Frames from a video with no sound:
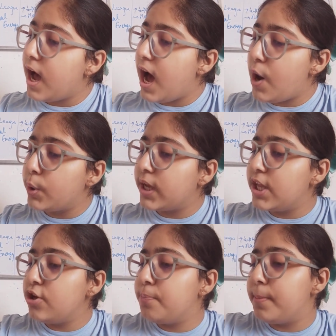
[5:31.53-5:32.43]
how
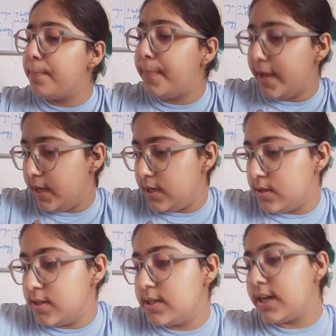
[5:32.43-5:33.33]
can you
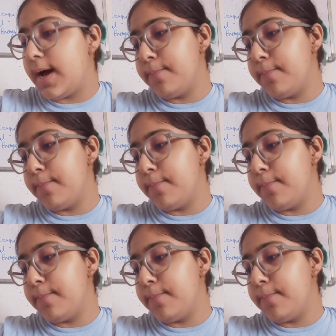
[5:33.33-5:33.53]
prepare